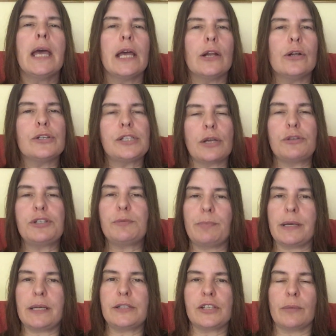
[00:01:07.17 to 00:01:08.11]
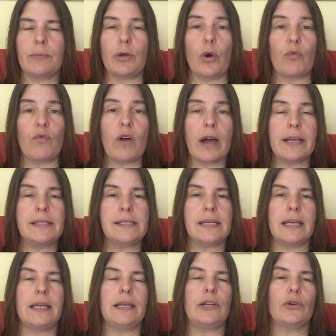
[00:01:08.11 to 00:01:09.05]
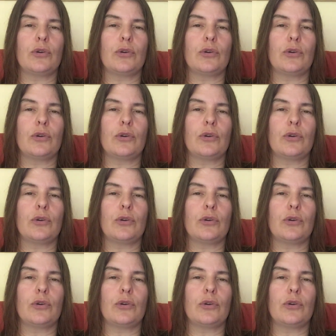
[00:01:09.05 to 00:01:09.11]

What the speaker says: It also speeds up your writing.